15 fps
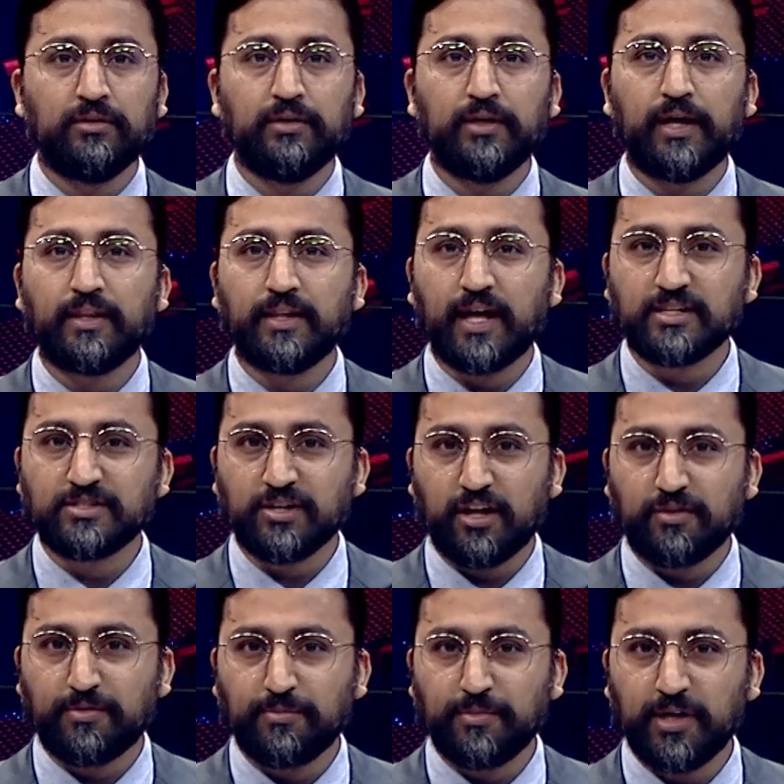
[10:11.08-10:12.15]
And that's all
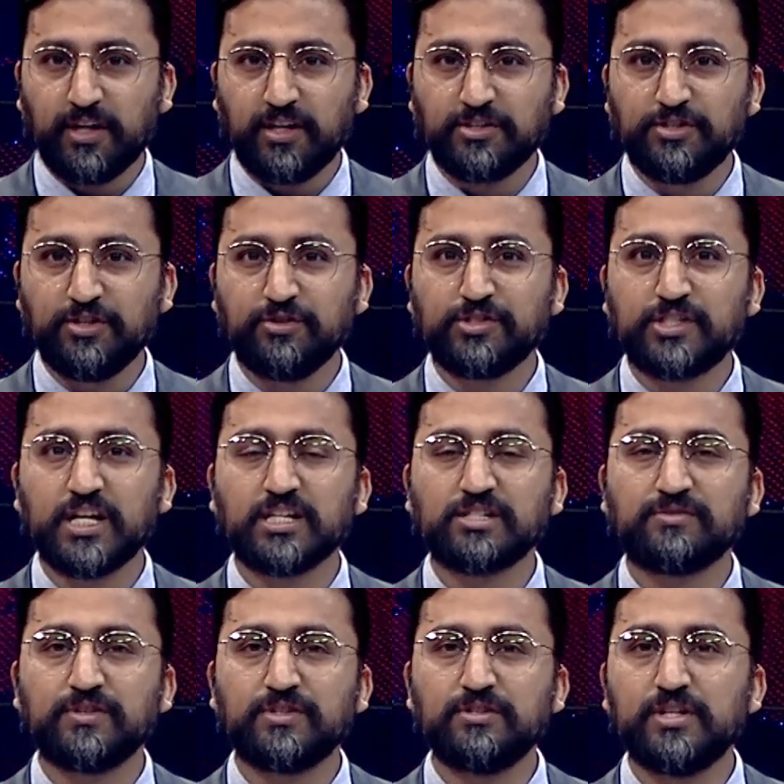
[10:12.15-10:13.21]
from the English News Desk
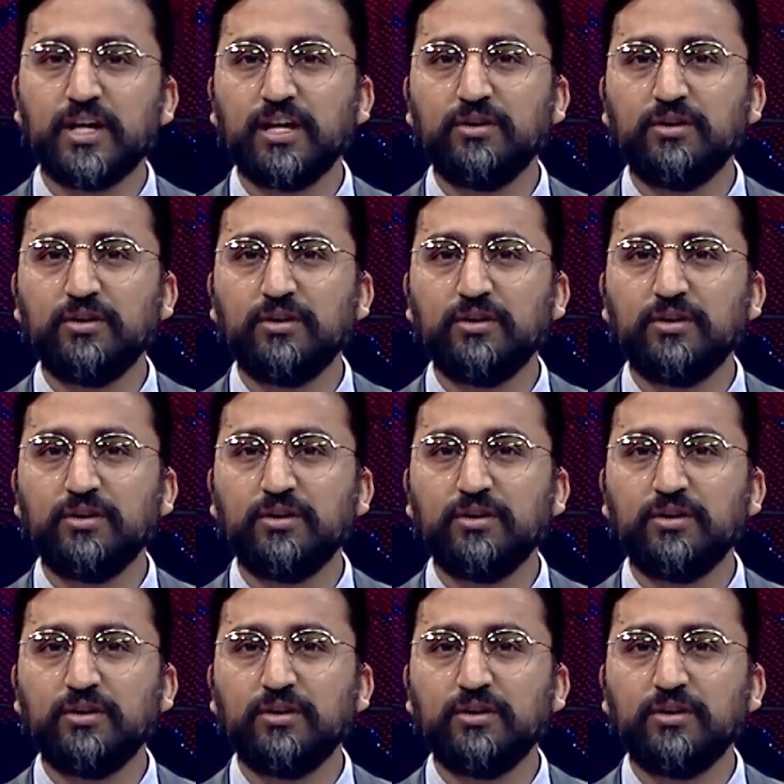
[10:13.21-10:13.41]
for today.